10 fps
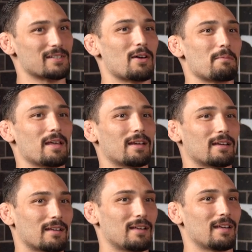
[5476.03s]
So I'm
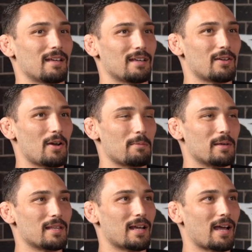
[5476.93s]
like, you know what I
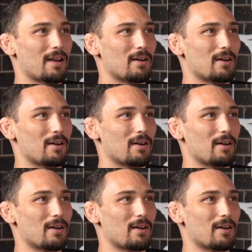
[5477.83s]
mean? Like